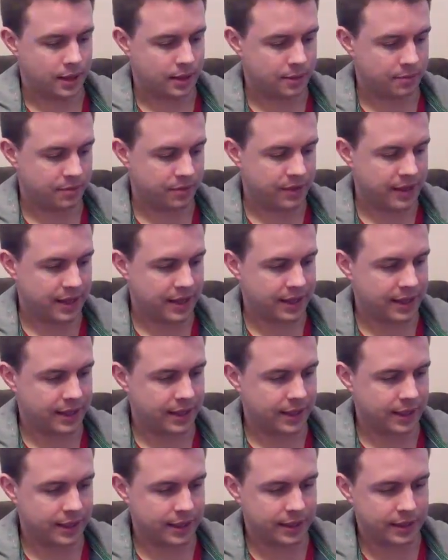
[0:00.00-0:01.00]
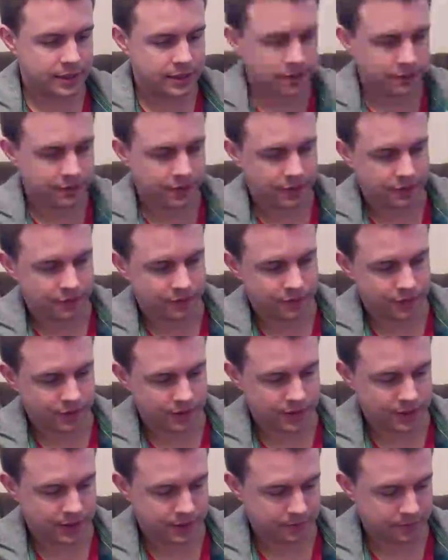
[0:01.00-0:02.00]
there is, if I can find
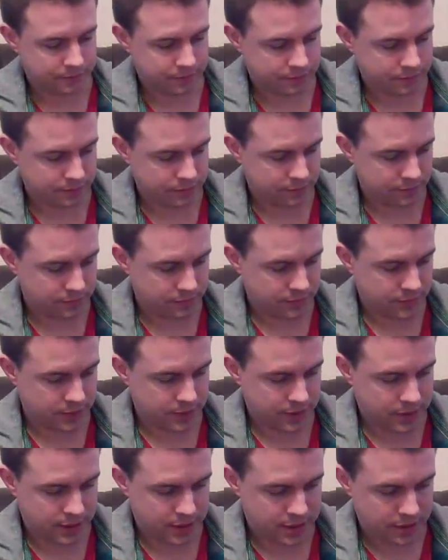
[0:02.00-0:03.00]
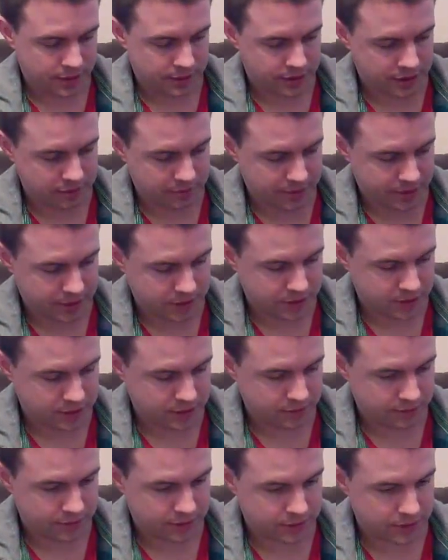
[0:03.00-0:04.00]
it, I think it's page
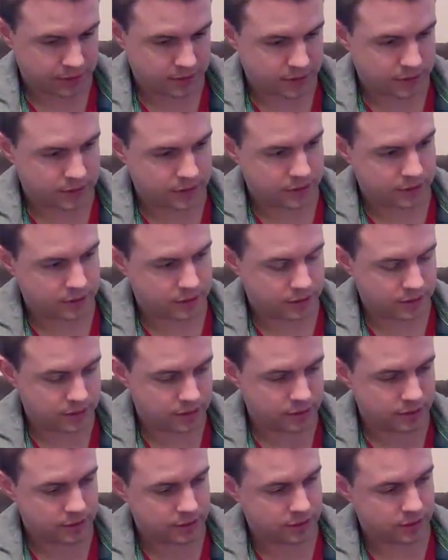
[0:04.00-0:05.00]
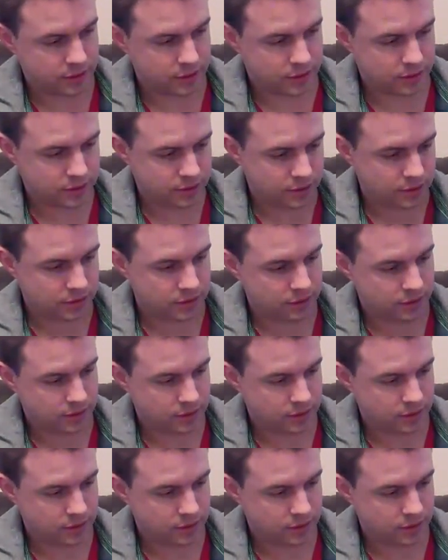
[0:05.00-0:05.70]
76.